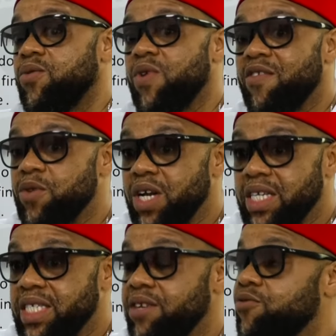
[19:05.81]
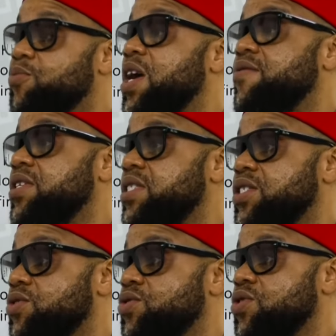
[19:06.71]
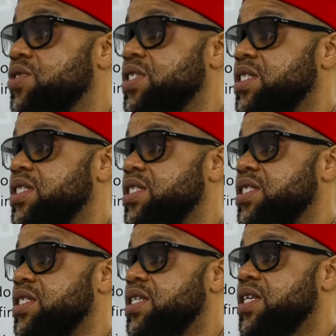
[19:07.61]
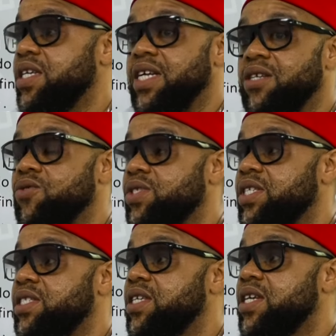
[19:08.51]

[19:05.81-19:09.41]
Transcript: We have more than seven private institutions in Edo State,